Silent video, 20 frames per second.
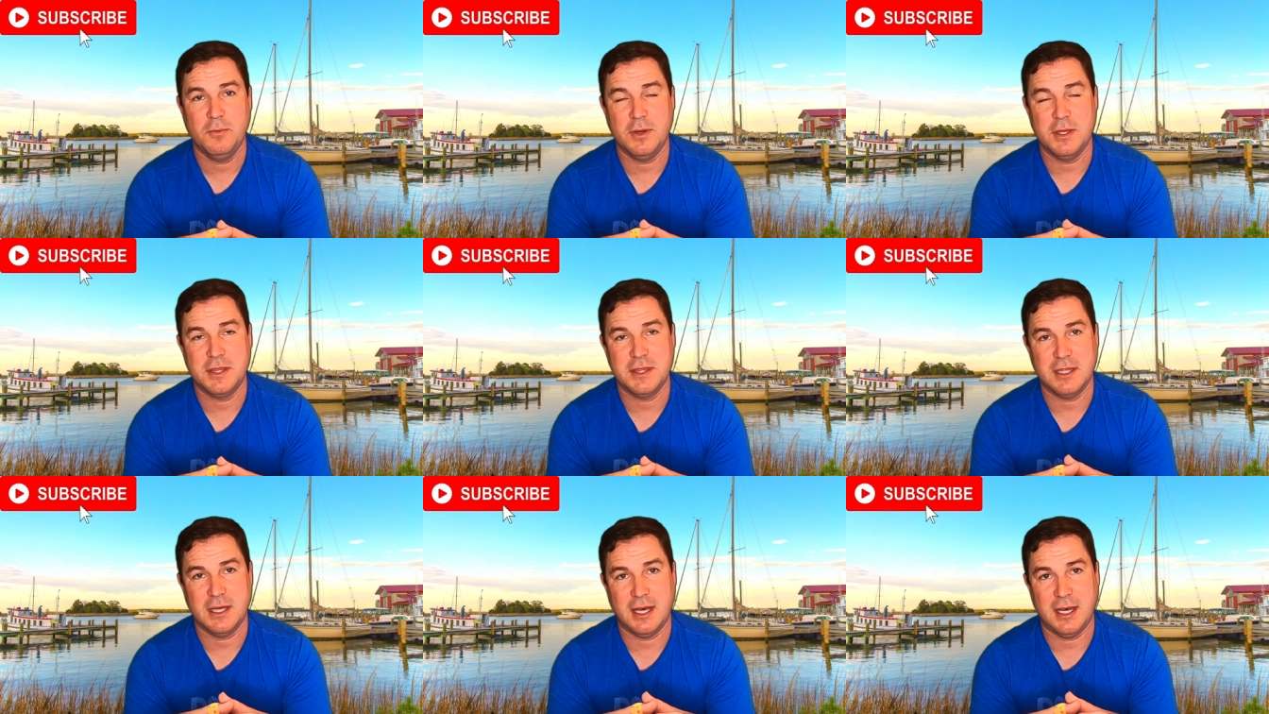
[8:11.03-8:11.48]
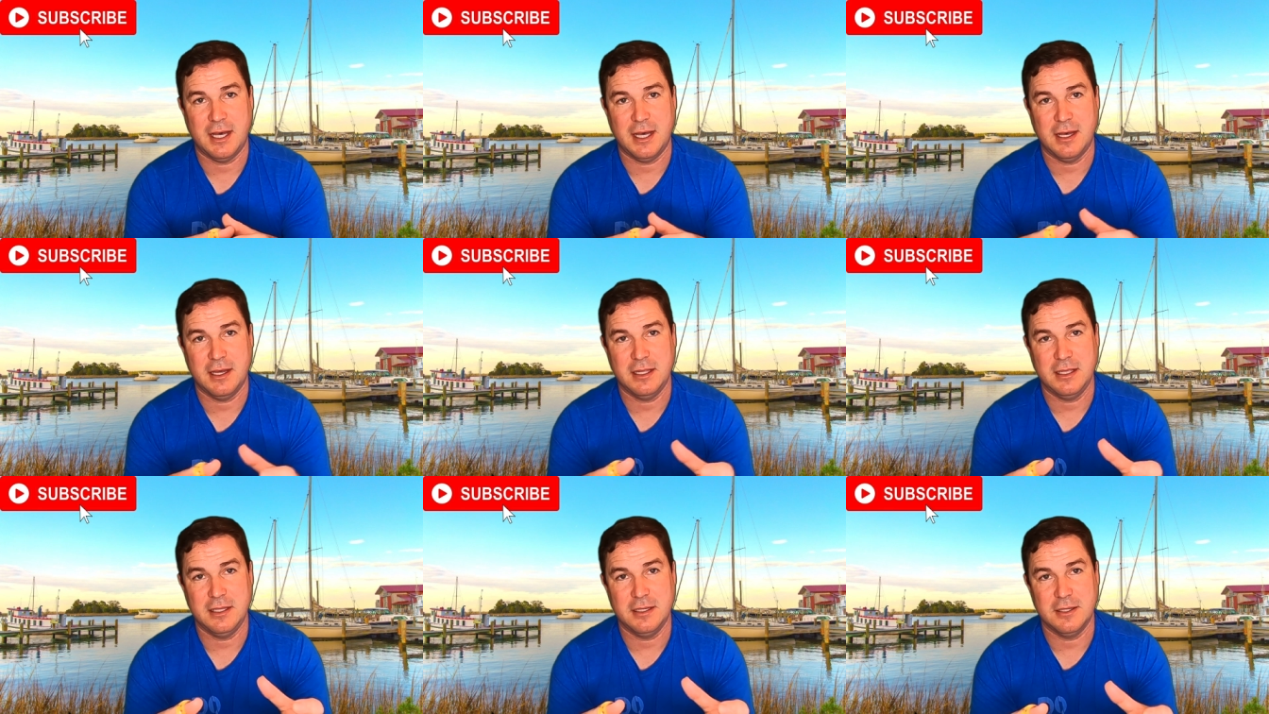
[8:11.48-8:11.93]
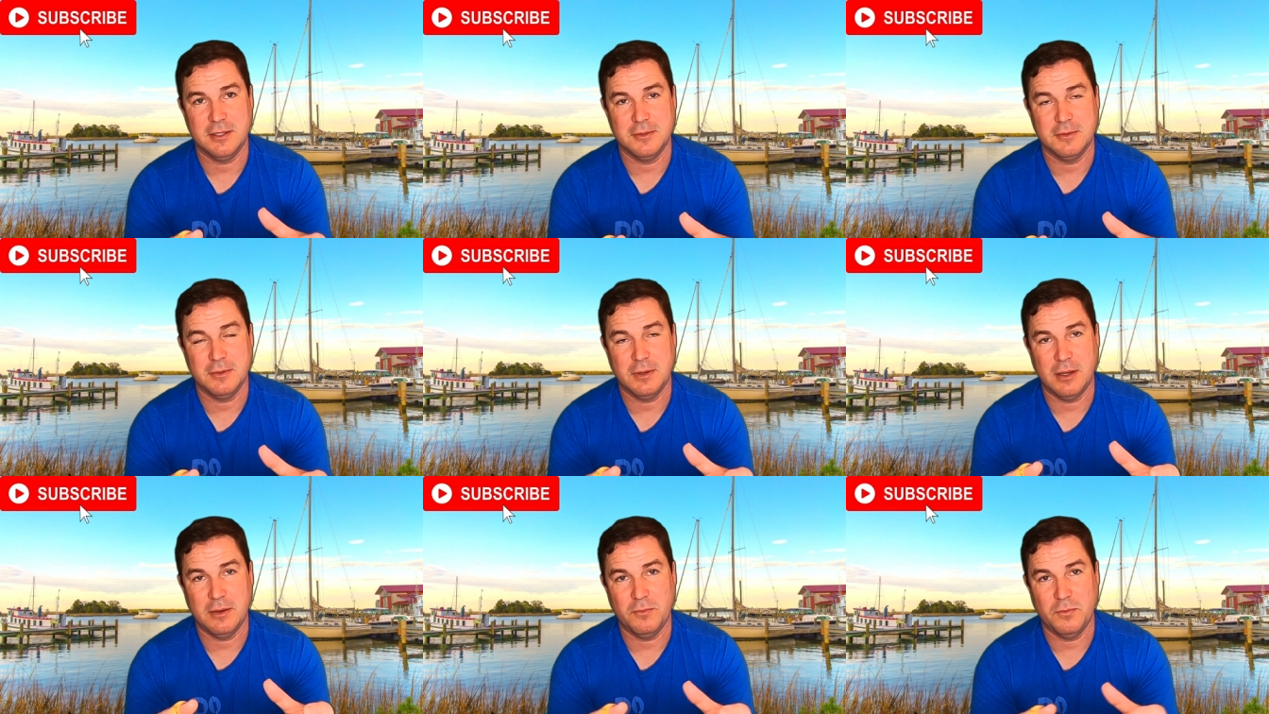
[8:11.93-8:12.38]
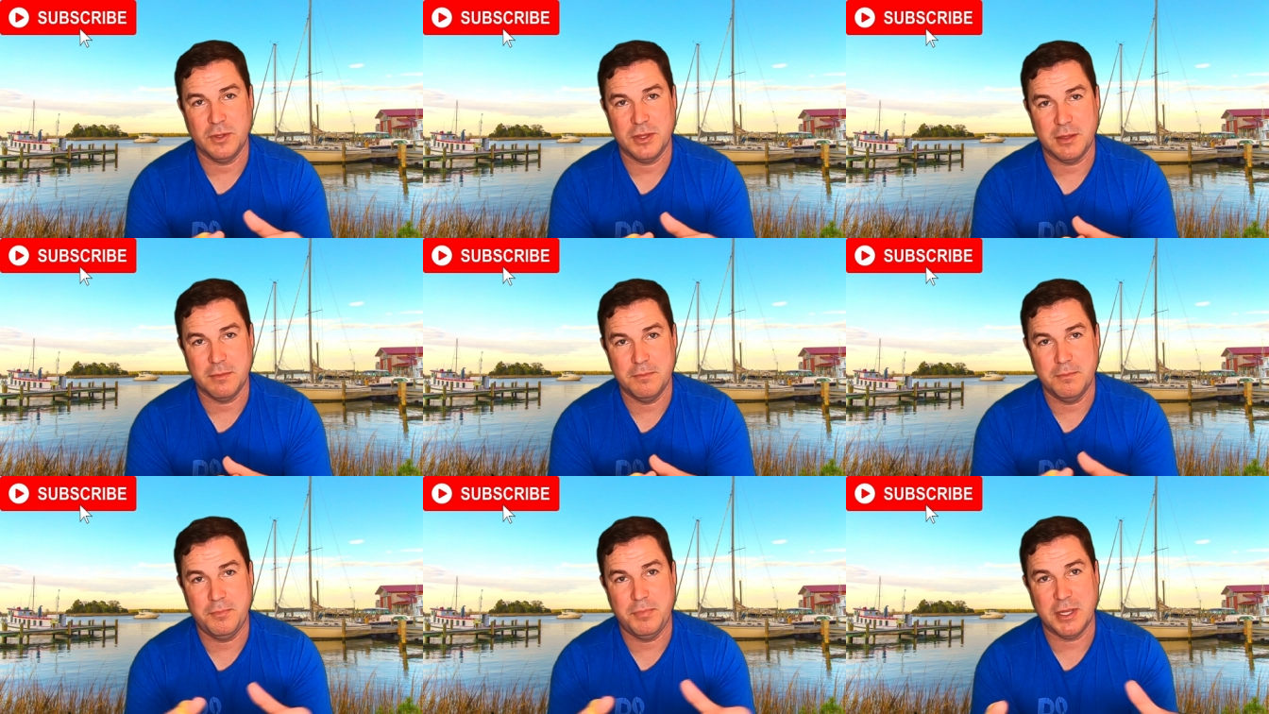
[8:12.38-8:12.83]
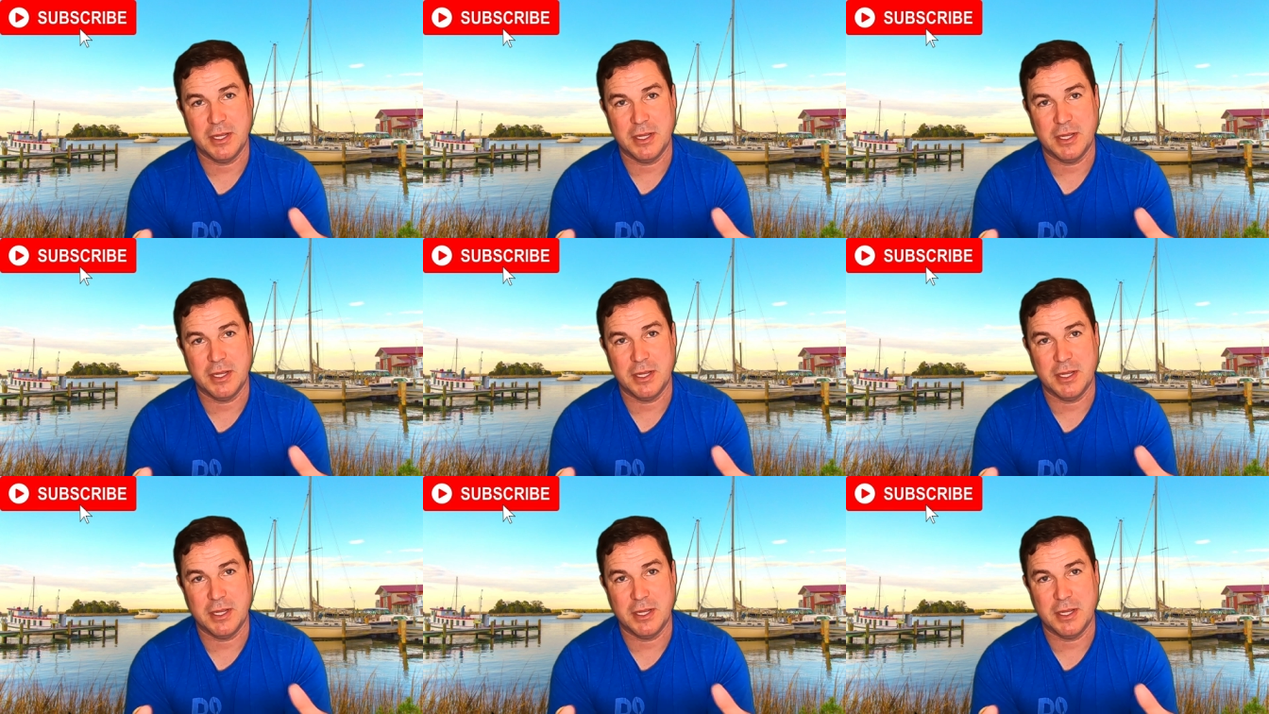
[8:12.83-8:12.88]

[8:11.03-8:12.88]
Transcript: with a